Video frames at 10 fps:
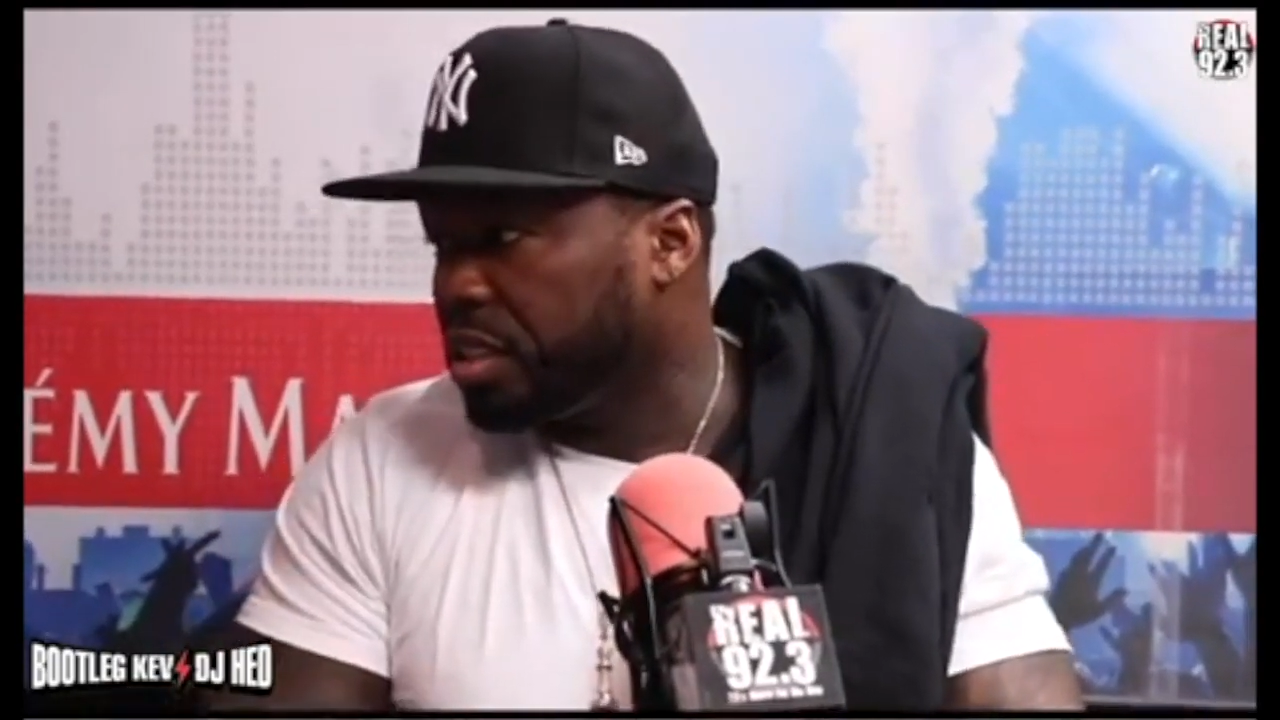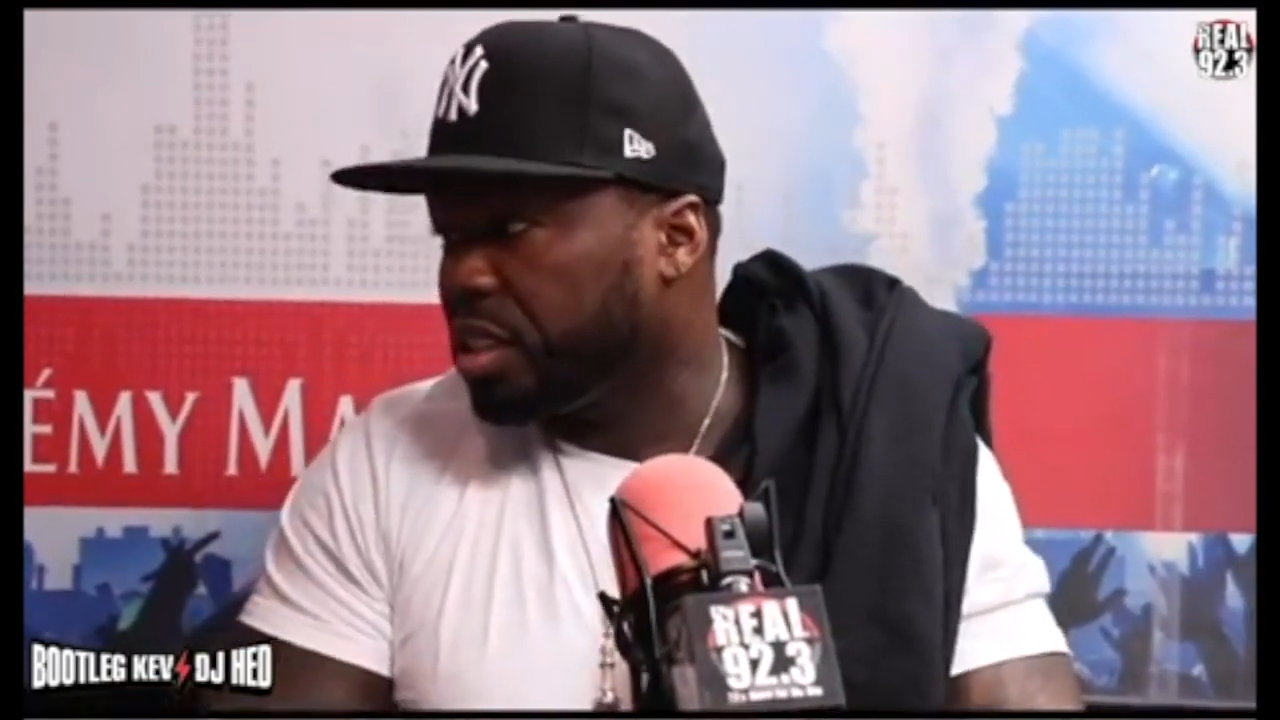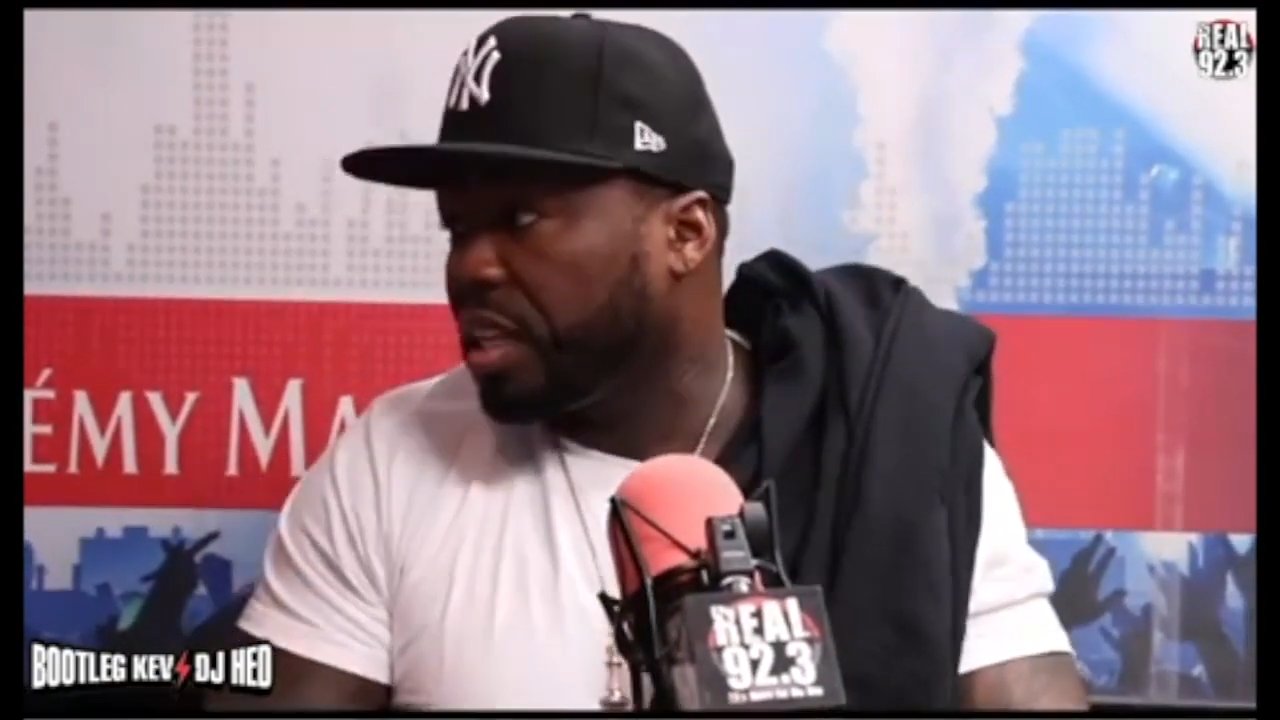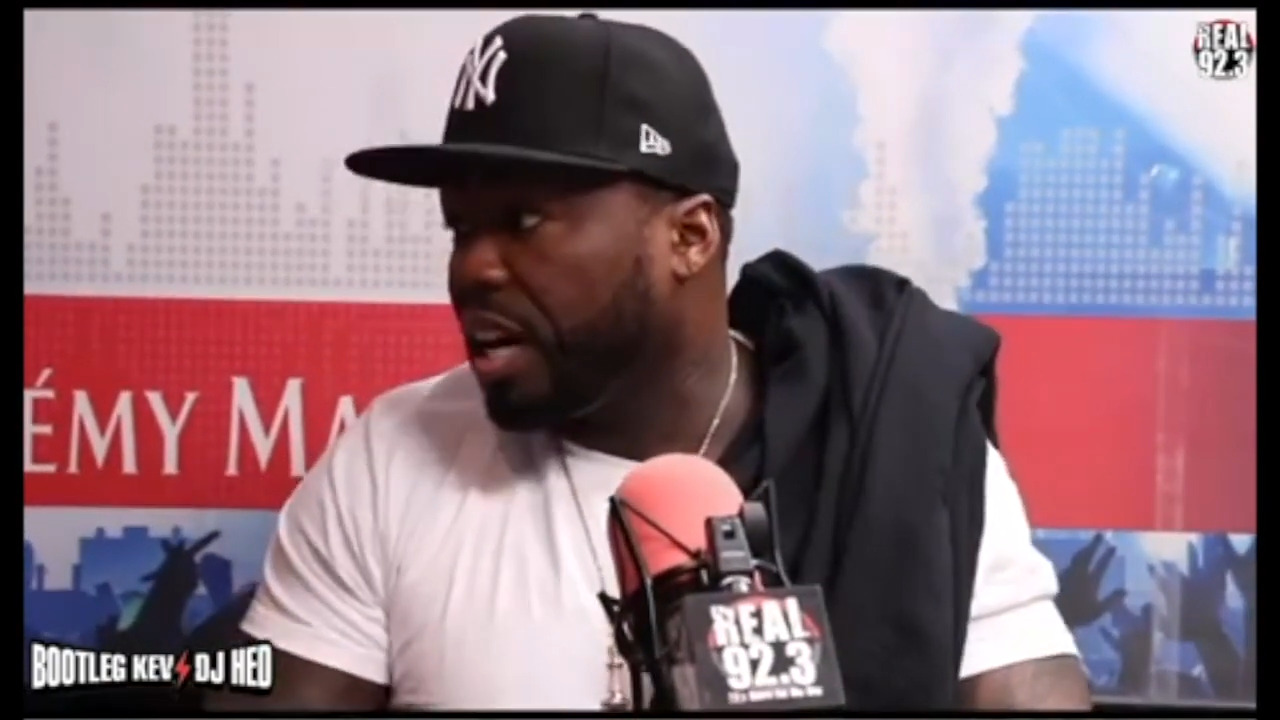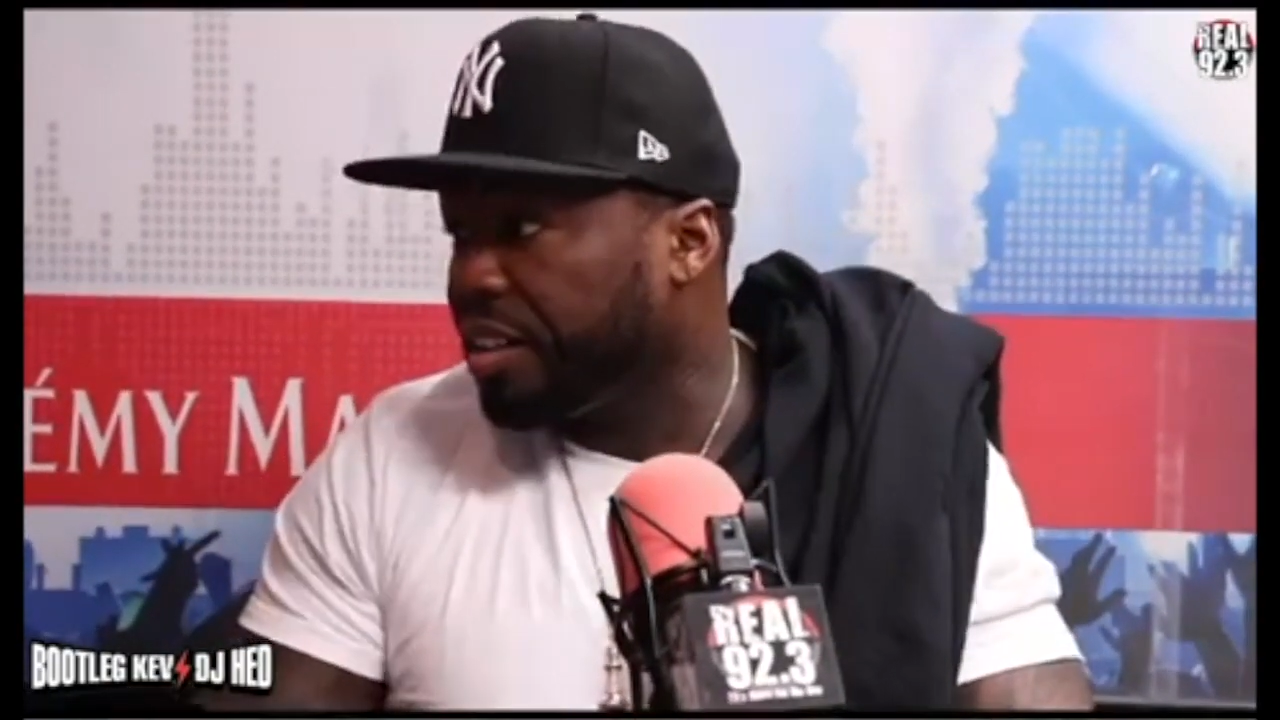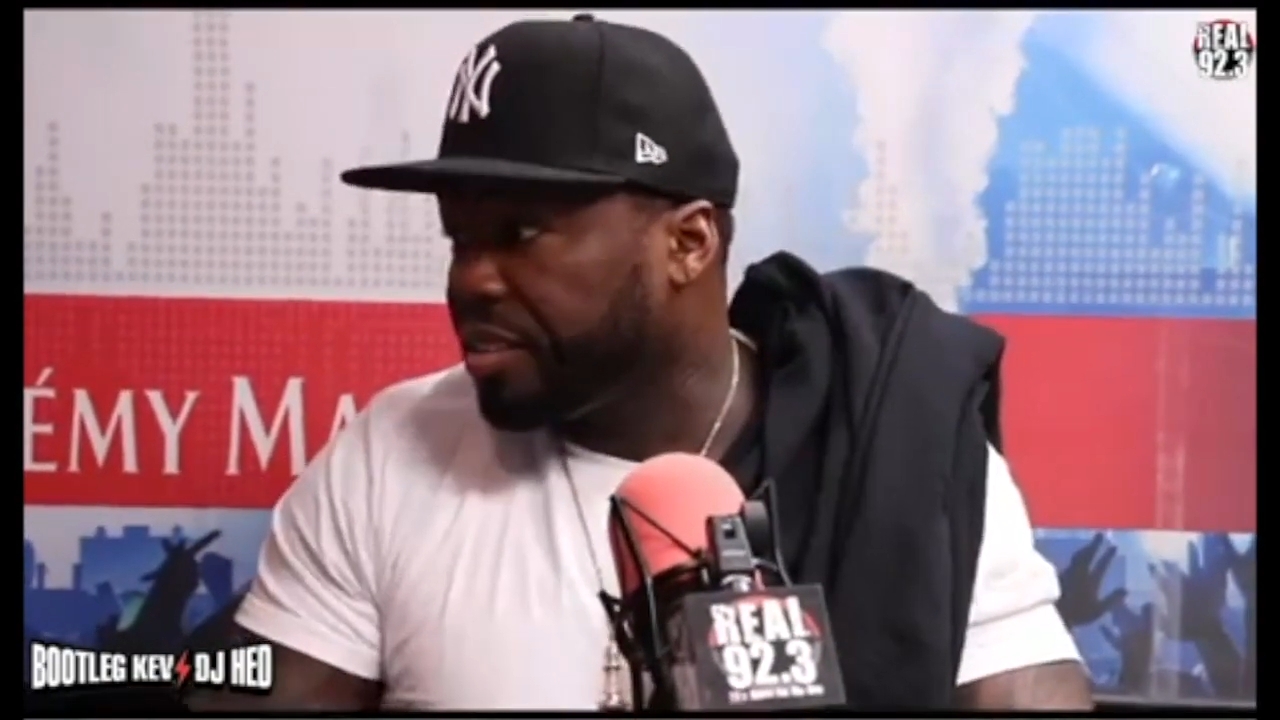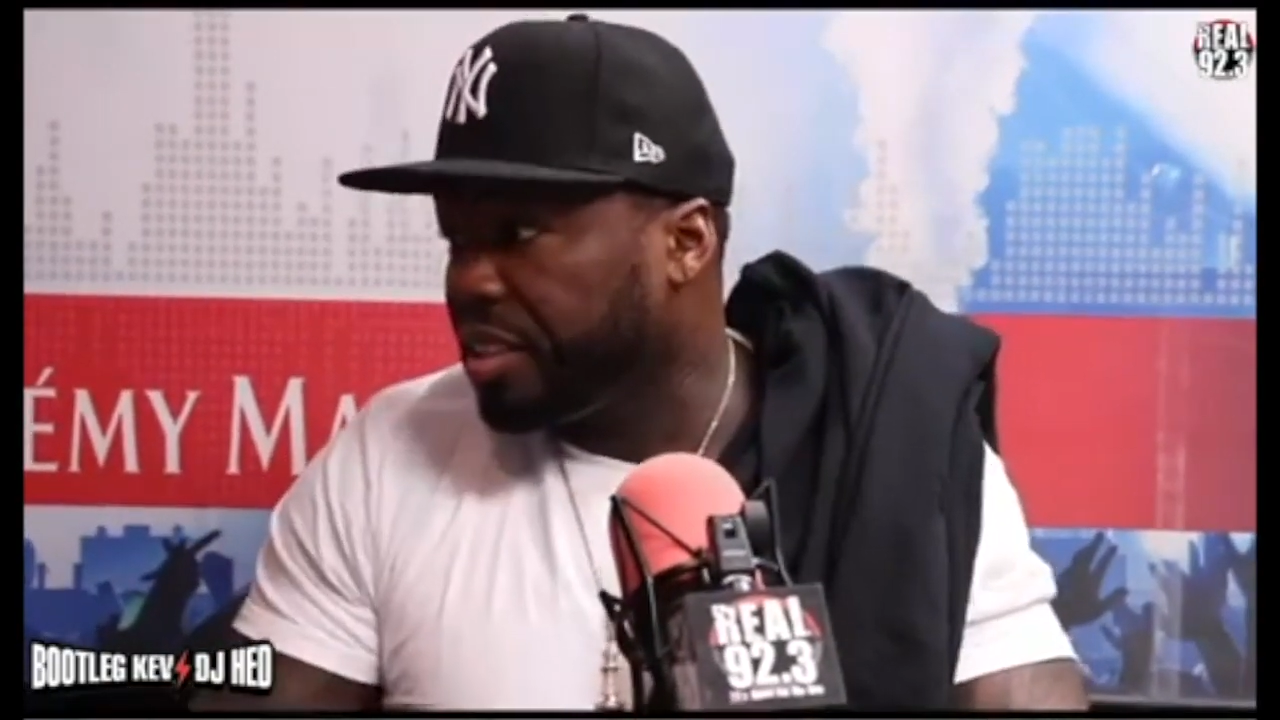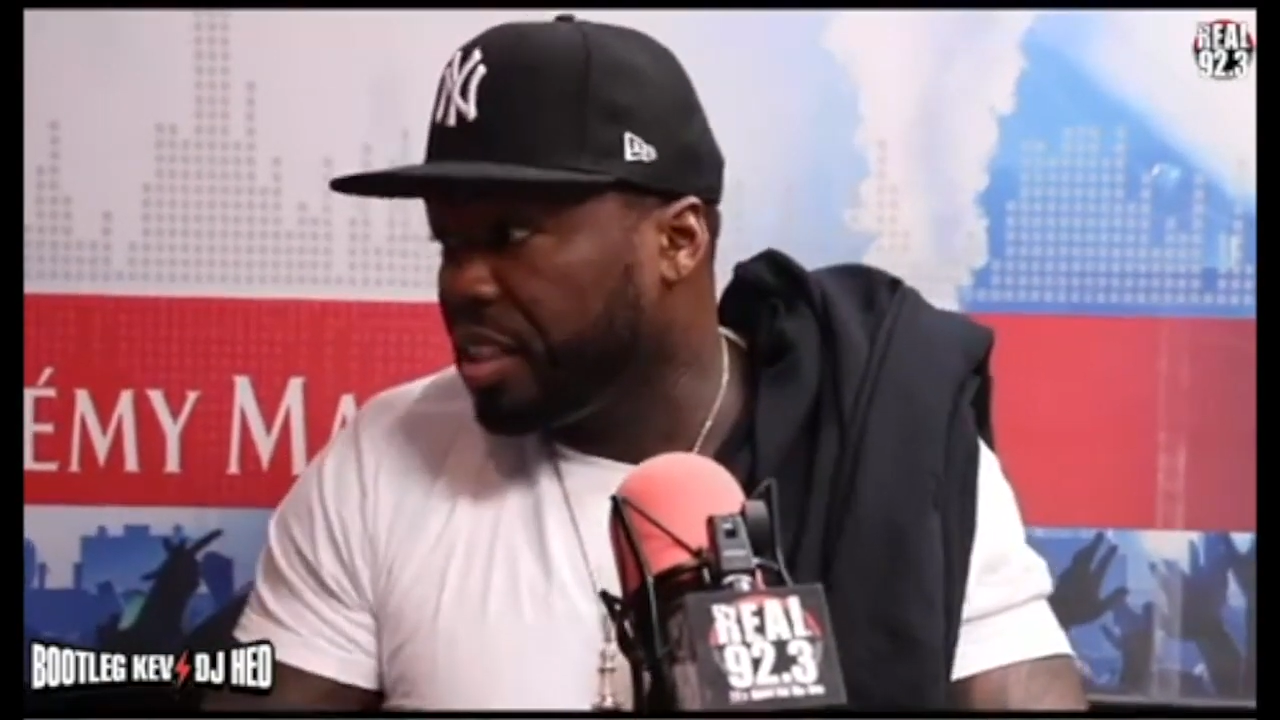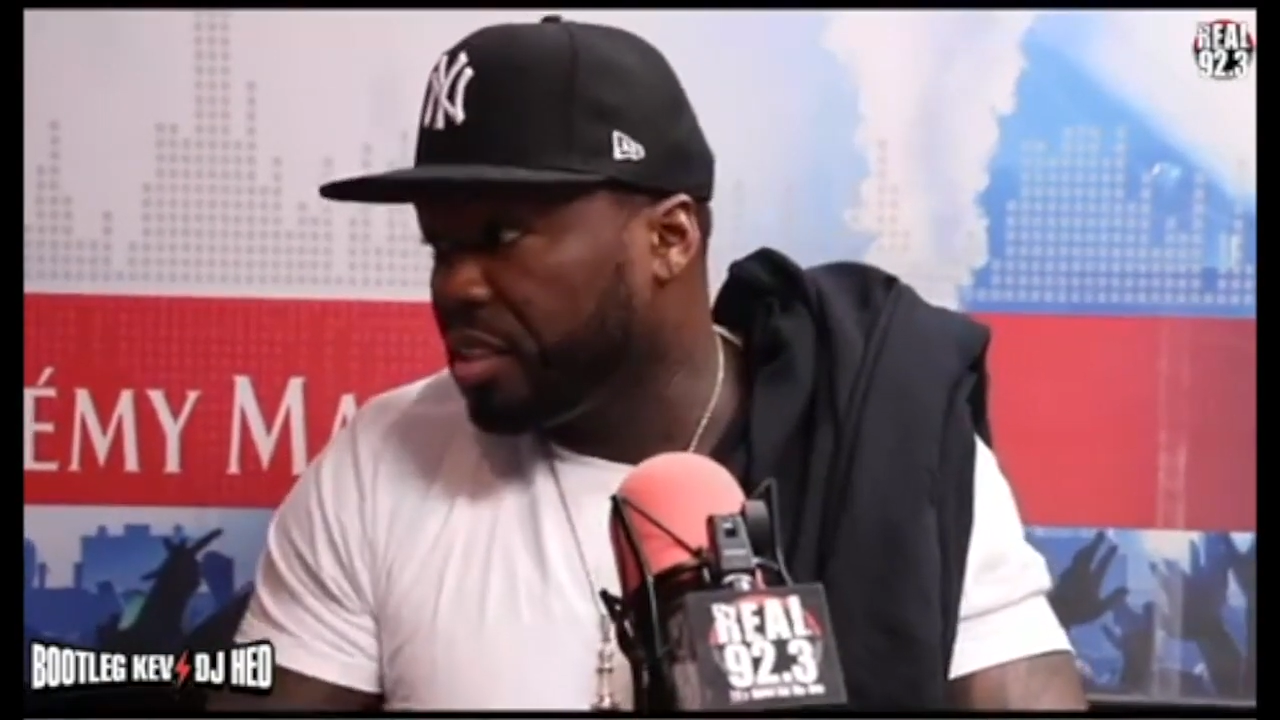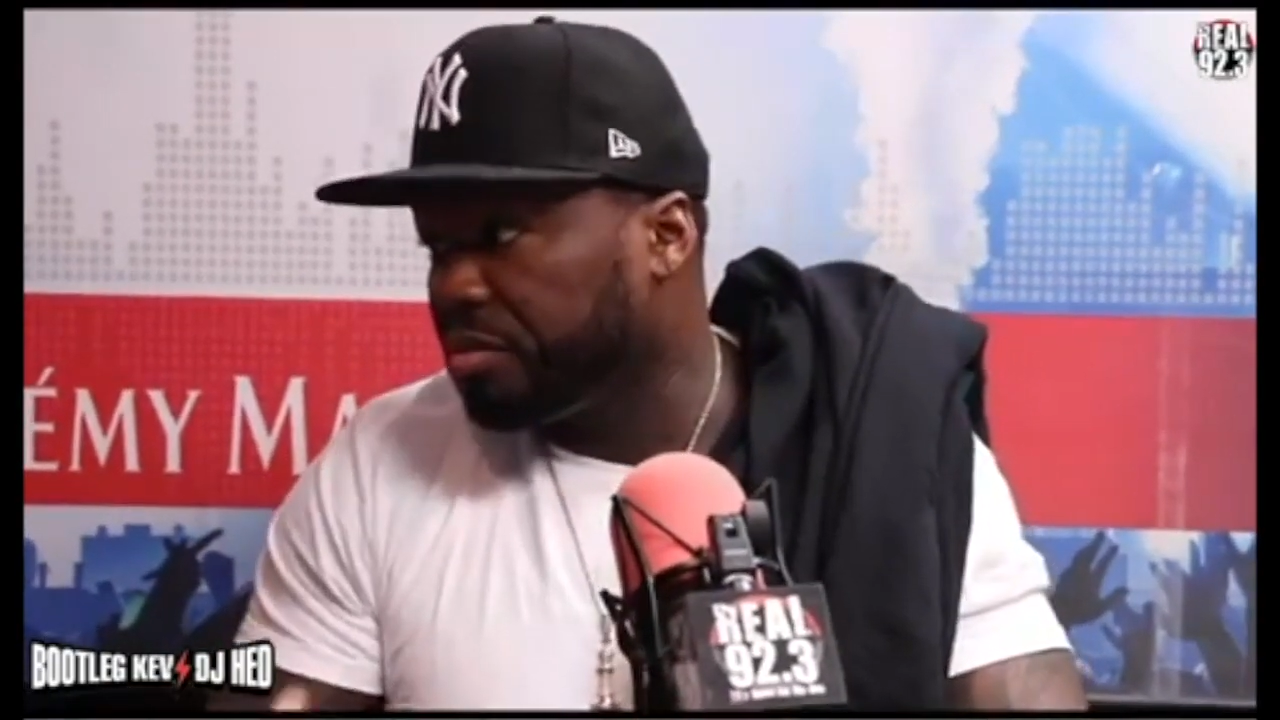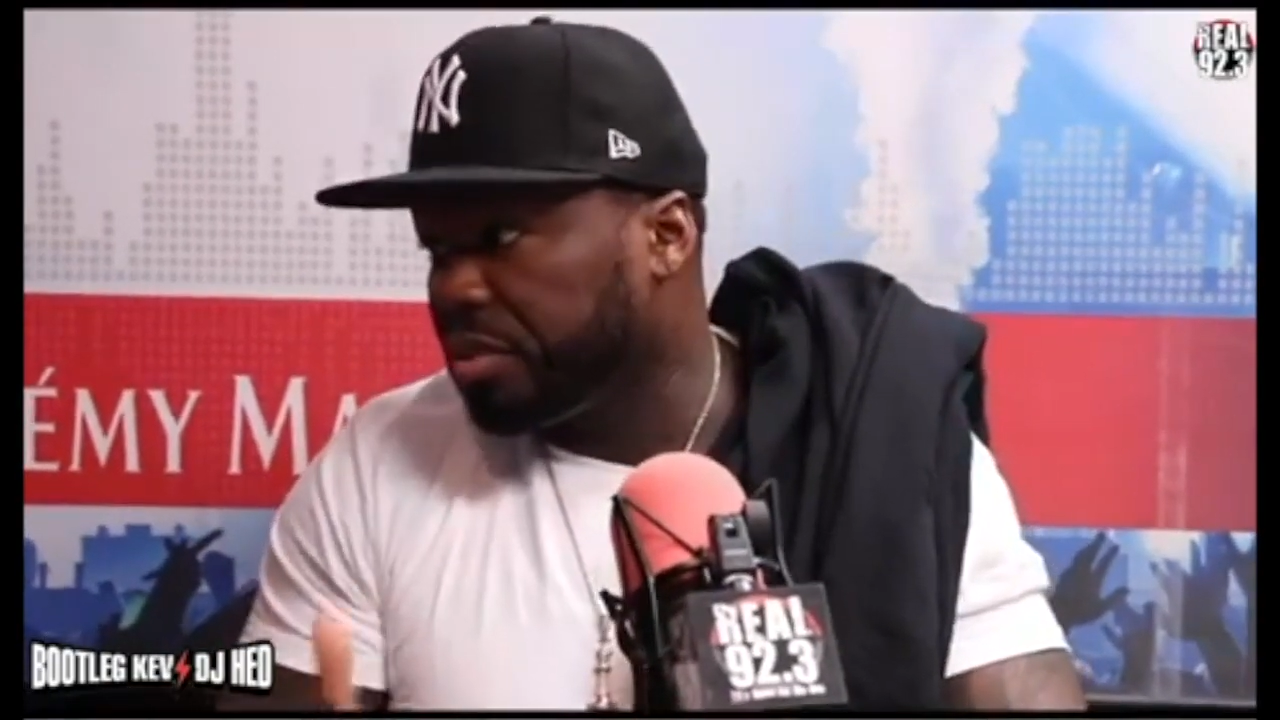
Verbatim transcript: look at the irony of